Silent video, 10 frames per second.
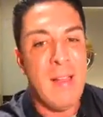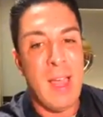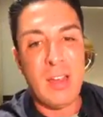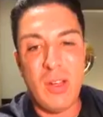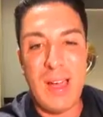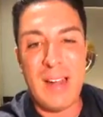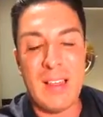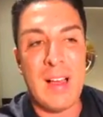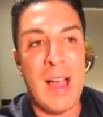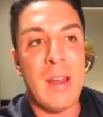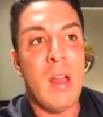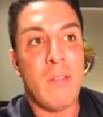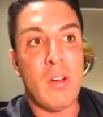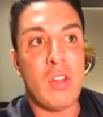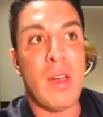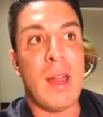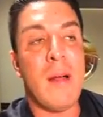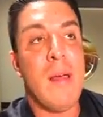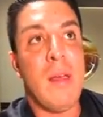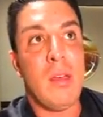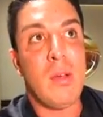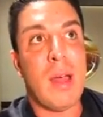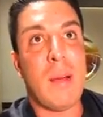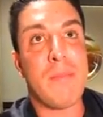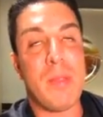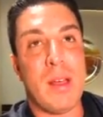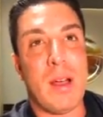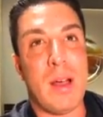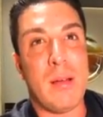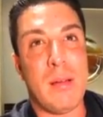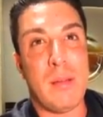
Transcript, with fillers: And you got to decide first you got to you got to uh,